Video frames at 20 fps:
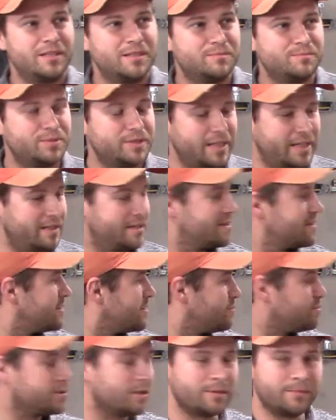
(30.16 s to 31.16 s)
in place.
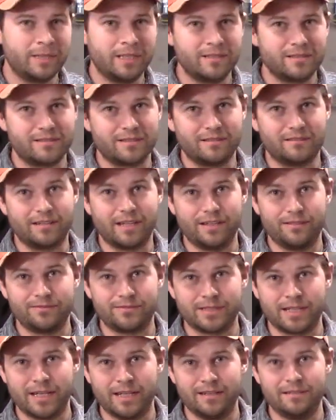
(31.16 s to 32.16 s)
The plumbing is the
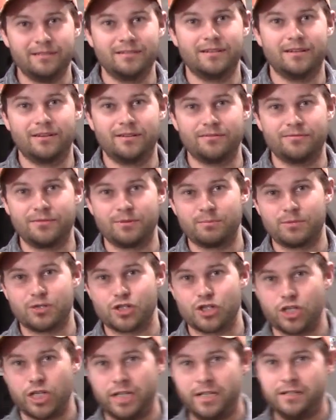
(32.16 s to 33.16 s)
lifeline of the
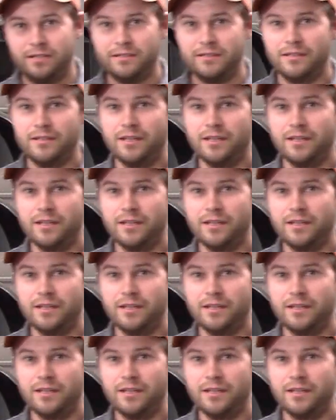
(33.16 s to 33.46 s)
machine.